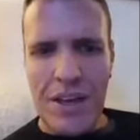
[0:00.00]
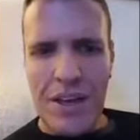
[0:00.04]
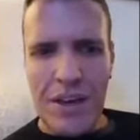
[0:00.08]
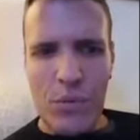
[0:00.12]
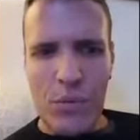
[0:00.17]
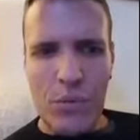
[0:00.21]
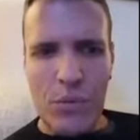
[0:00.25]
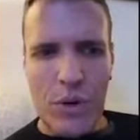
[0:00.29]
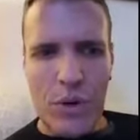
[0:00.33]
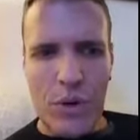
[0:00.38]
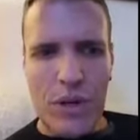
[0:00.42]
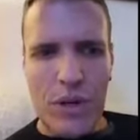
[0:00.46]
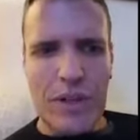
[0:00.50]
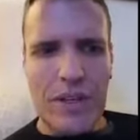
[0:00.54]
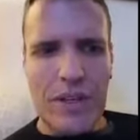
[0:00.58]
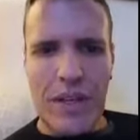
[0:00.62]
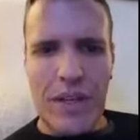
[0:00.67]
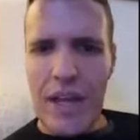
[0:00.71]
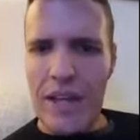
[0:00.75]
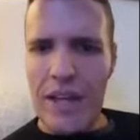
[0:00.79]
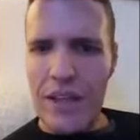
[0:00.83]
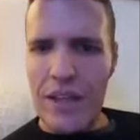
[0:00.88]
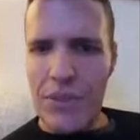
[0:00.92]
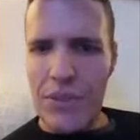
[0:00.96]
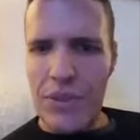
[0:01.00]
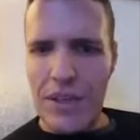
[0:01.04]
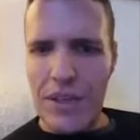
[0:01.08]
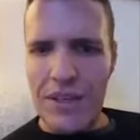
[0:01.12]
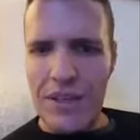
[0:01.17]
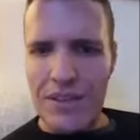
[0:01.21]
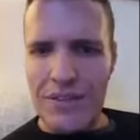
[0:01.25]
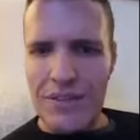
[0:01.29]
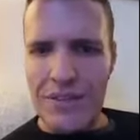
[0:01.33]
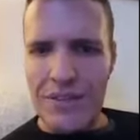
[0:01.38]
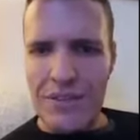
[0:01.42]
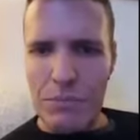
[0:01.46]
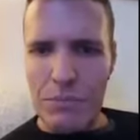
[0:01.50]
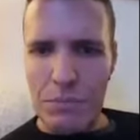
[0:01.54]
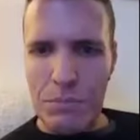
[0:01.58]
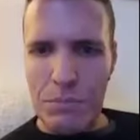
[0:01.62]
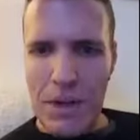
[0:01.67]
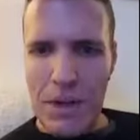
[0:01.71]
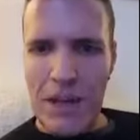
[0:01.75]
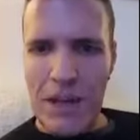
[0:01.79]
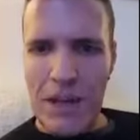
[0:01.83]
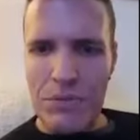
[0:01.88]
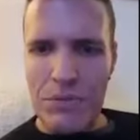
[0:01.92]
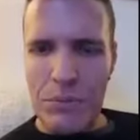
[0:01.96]
really anything is
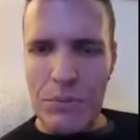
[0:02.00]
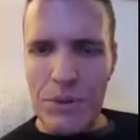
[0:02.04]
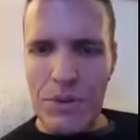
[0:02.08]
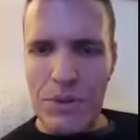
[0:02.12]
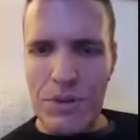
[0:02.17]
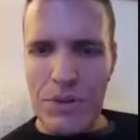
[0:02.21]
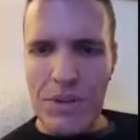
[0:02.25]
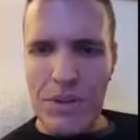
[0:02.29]
possible.